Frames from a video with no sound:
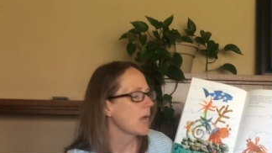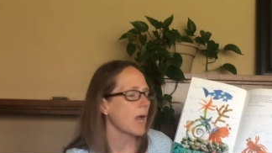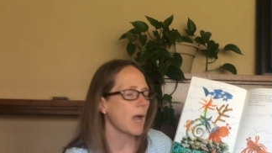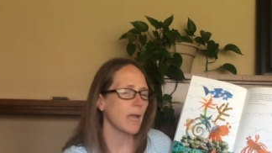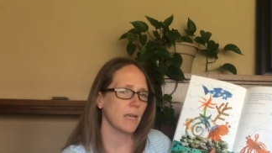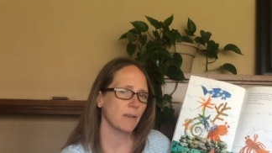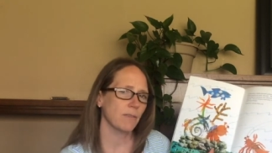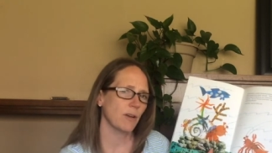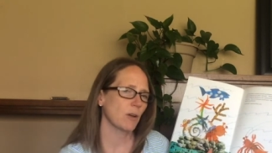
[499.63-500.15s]

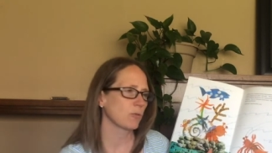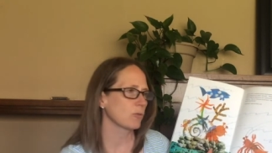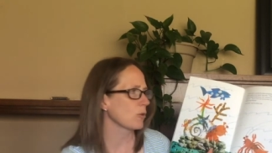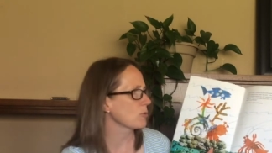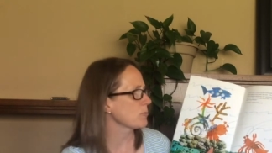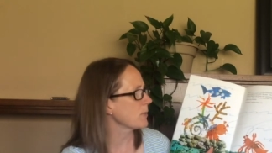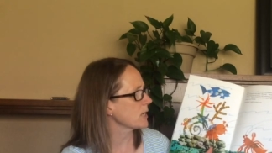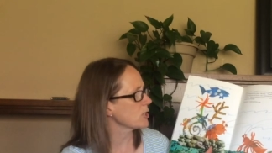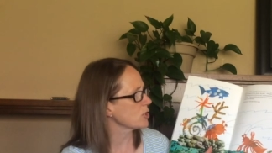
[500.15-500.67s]
I have
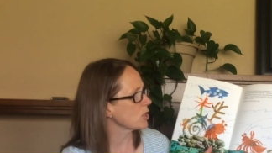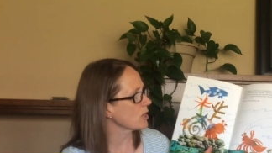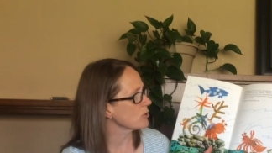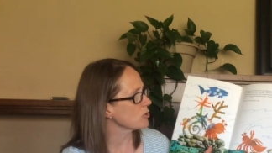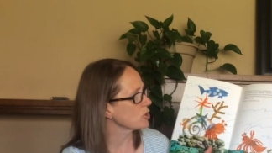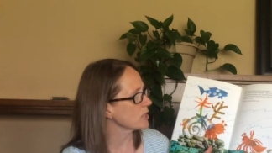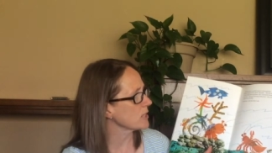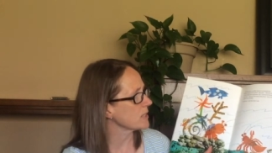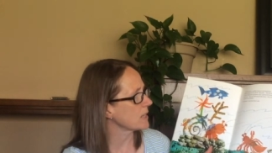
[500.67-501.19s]
outgrown my shell,
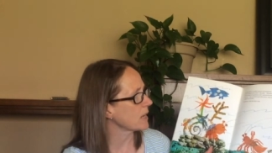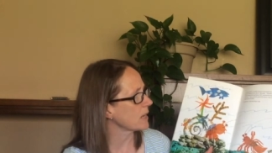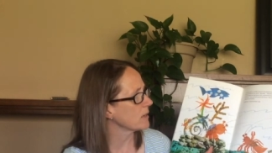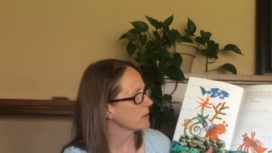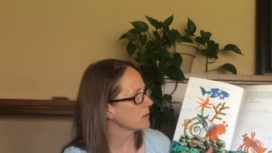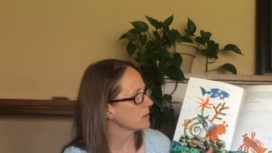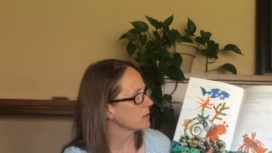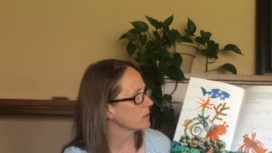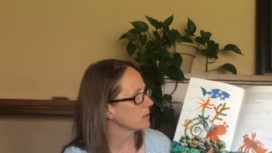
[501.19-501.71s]
she
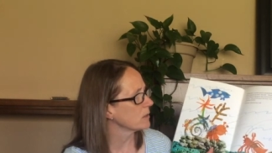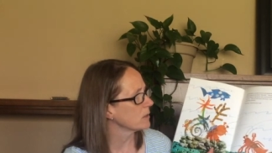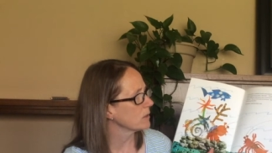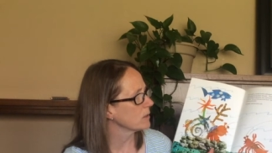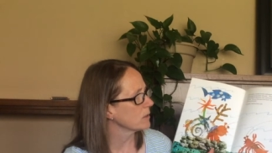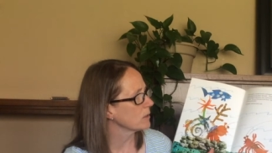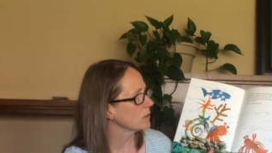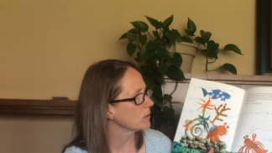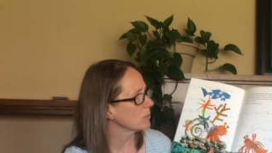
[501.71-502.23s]
said.
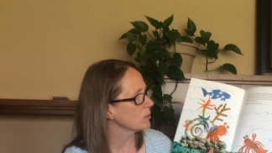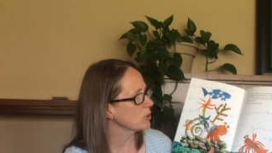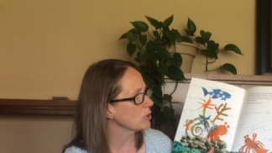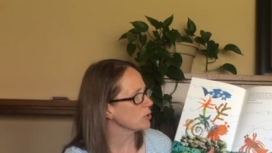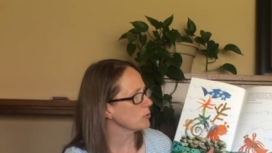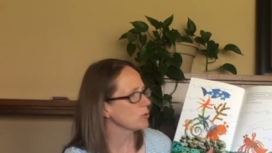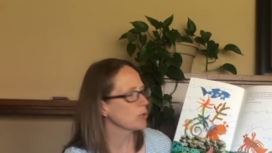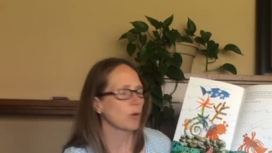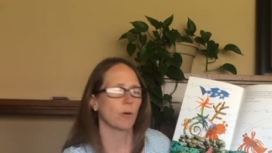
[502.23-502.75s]
Would
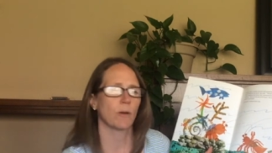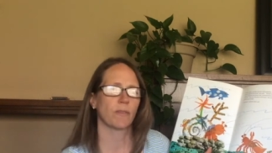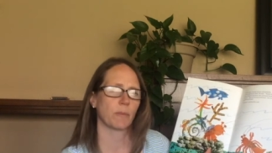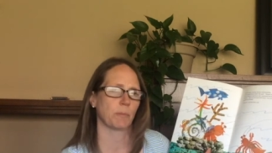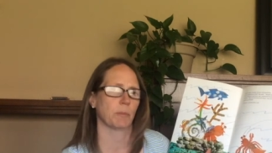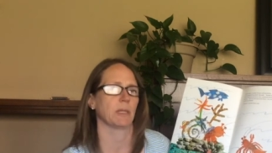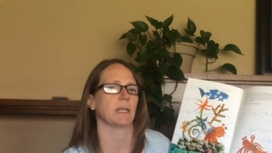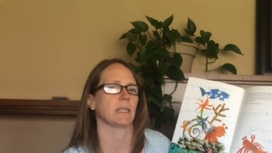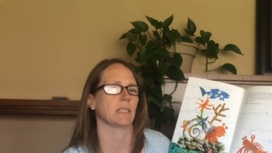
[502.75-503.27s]
you know of a
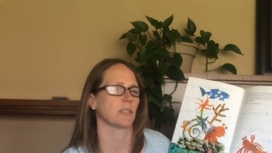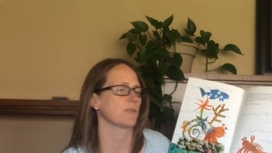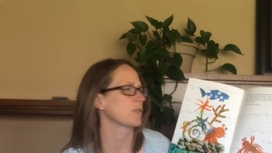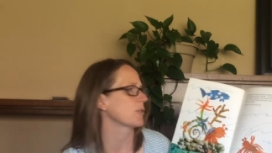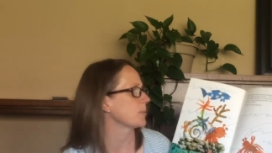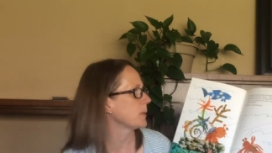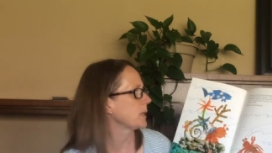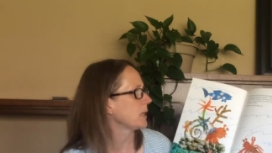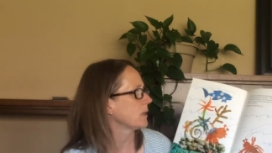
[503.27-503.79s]
place
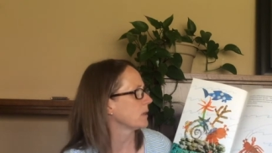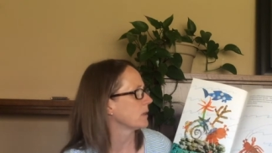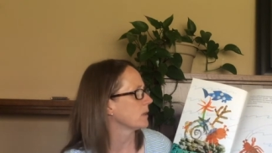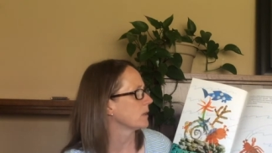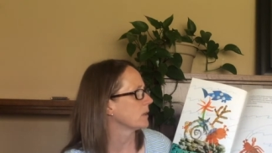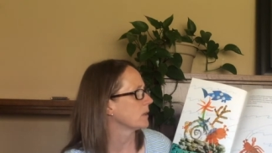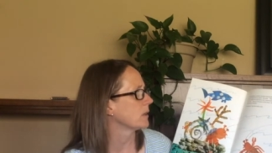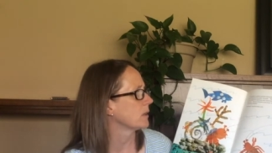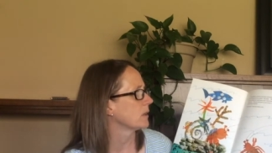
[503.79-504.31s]
for me?
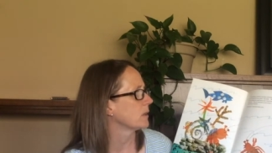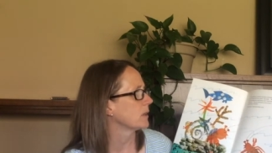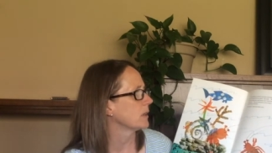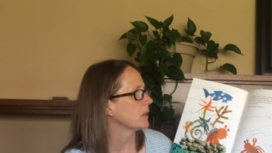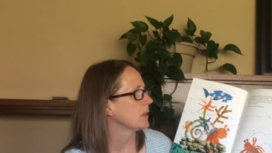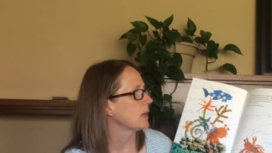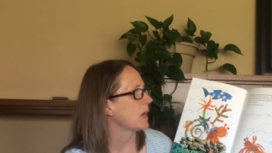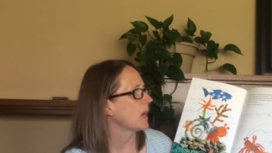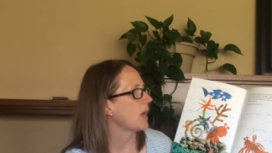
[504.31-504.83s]

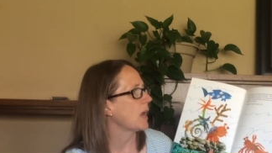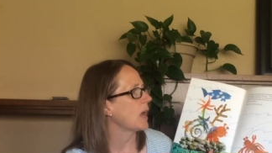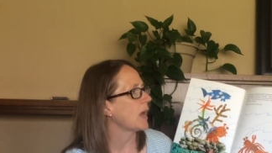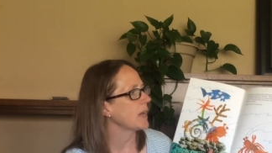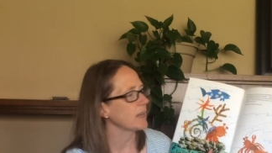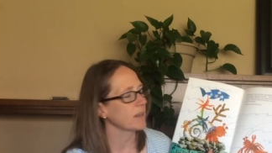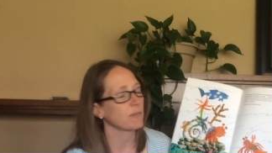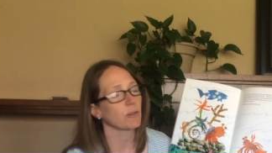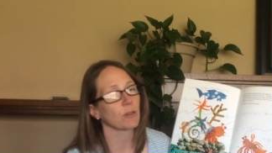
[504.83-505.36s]

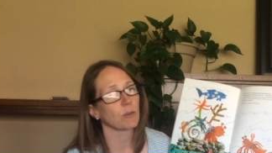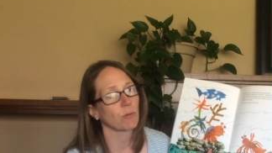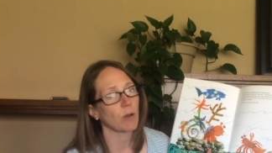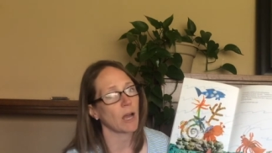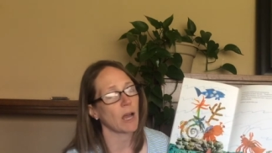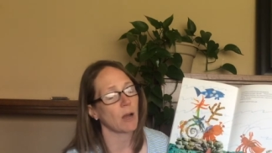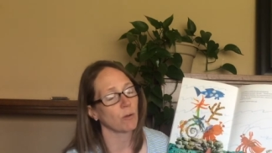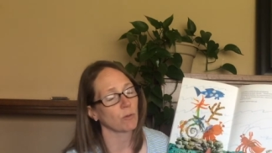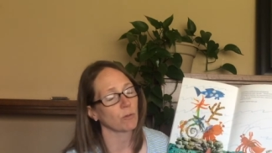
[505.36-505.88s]
I have
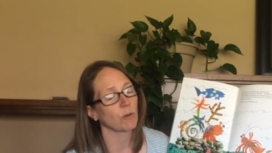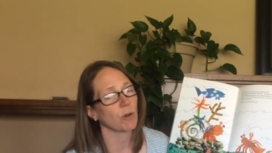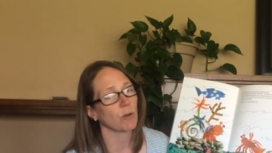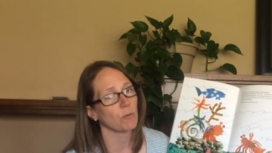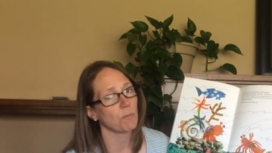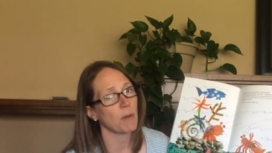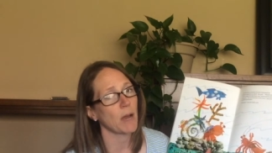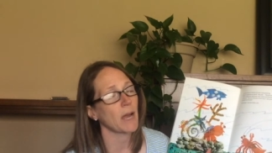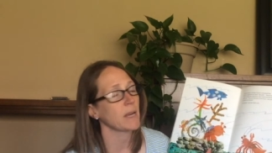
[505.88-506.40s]

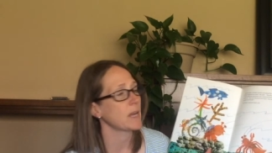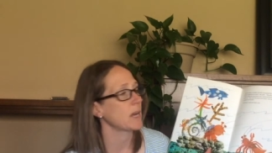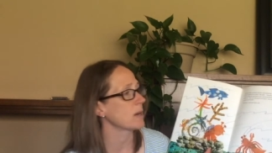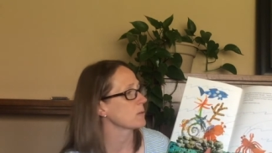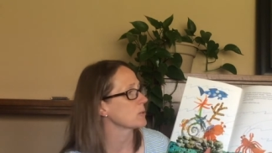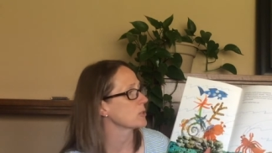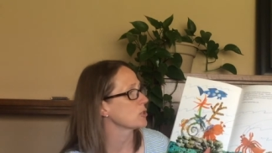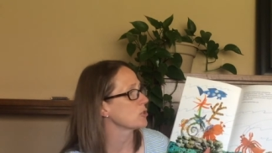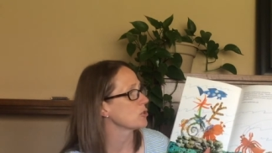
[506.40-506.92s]
outgrown my
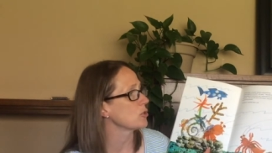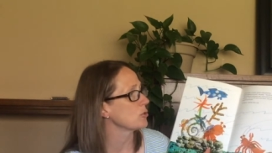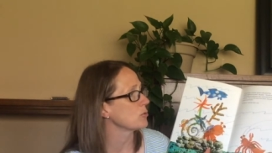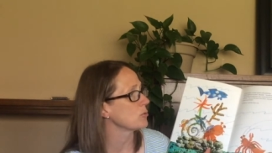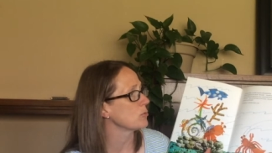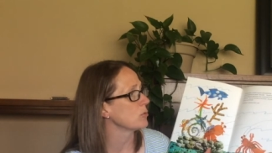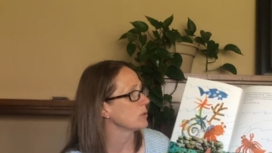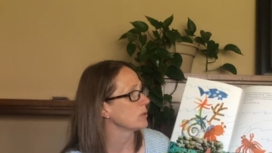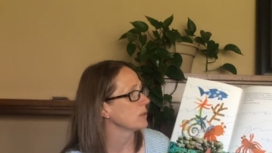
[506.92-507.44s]
house
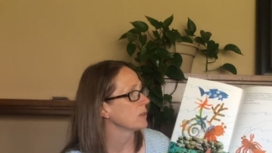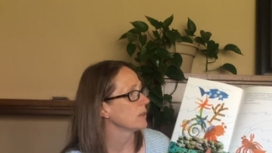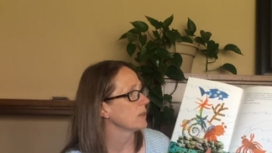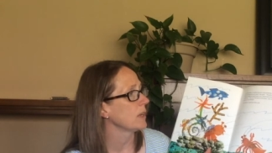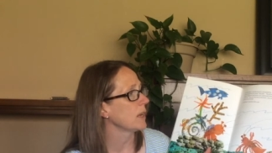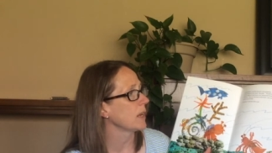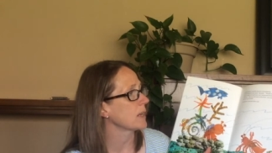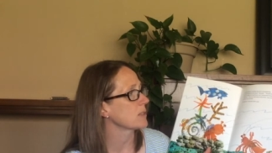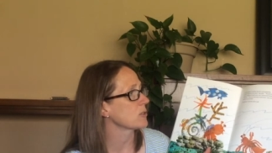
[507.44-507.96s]
too,
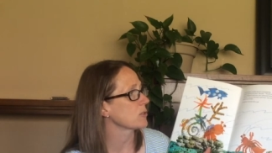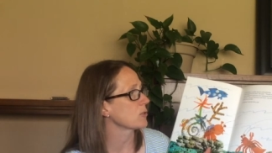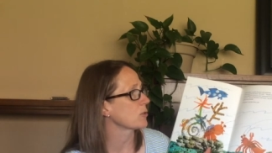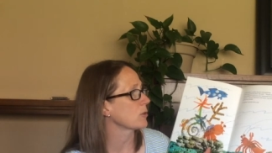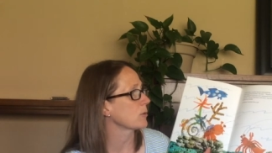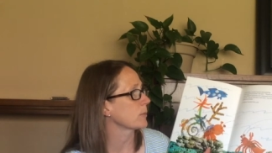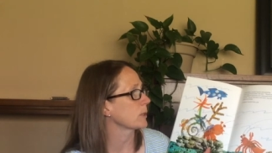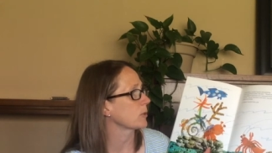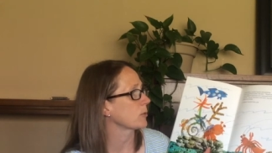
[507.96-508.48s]
answered
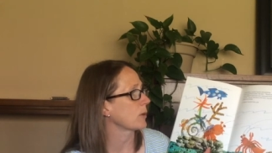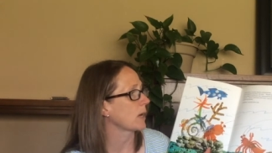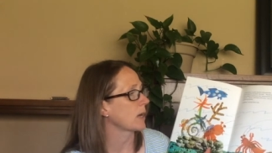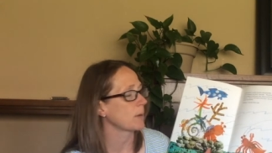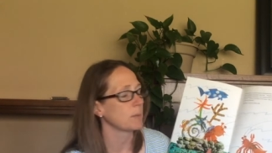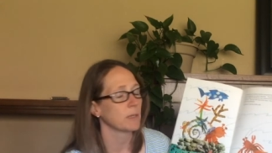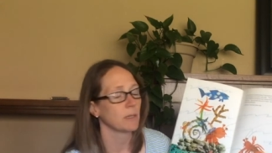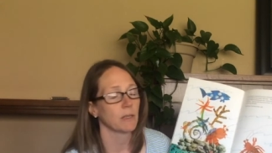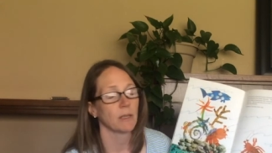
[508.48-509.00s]
Hermit
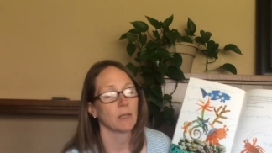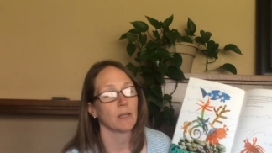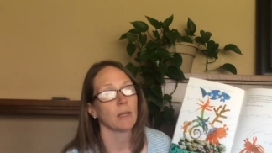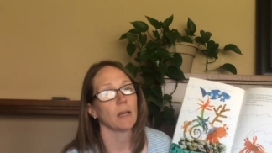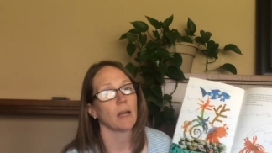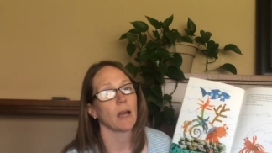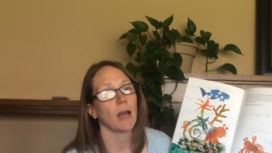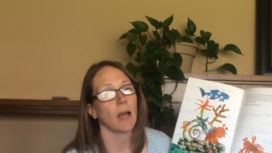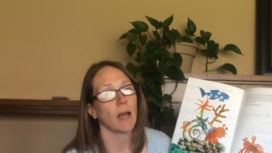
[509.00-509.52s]
Crab.
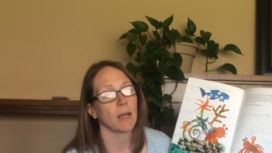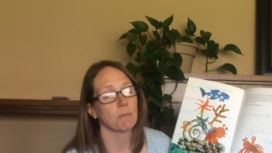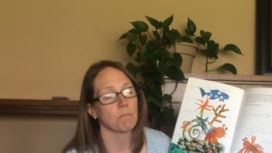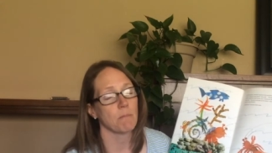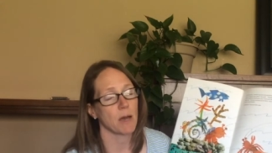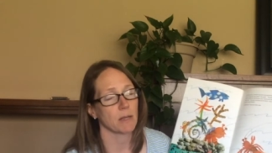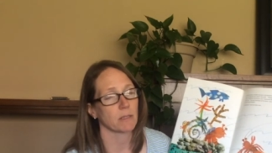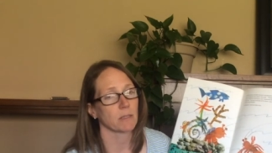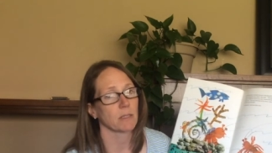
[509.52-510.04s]
I
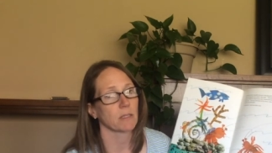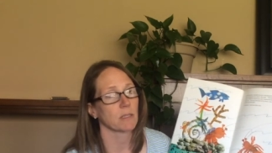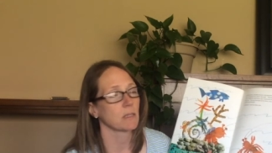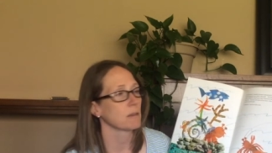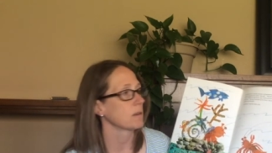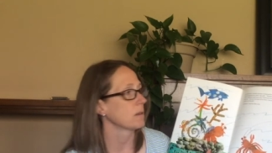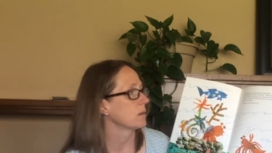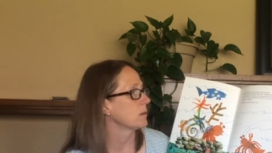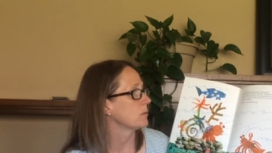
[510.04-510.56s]
must
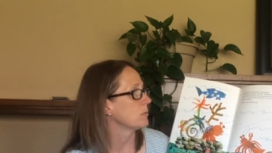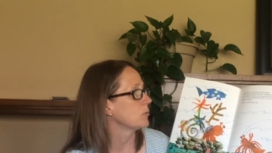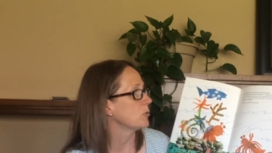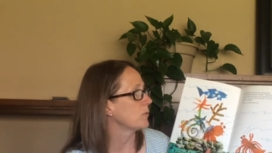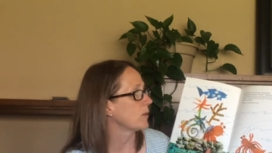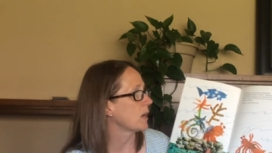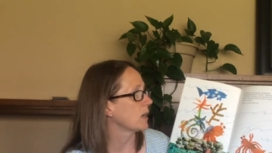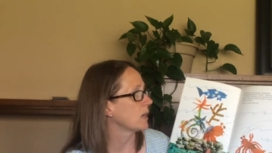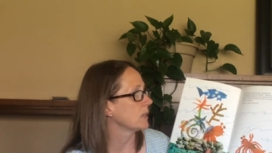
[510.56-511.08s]

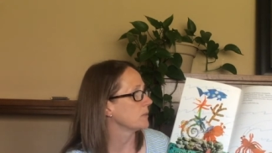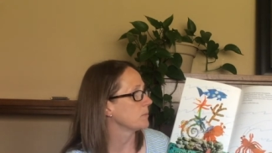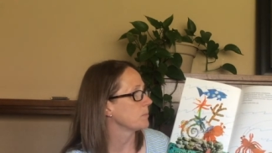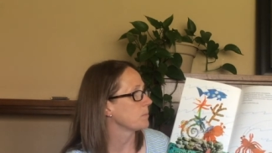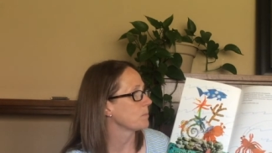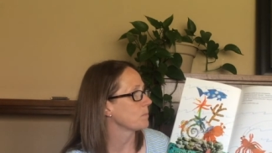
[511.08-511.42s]
move on.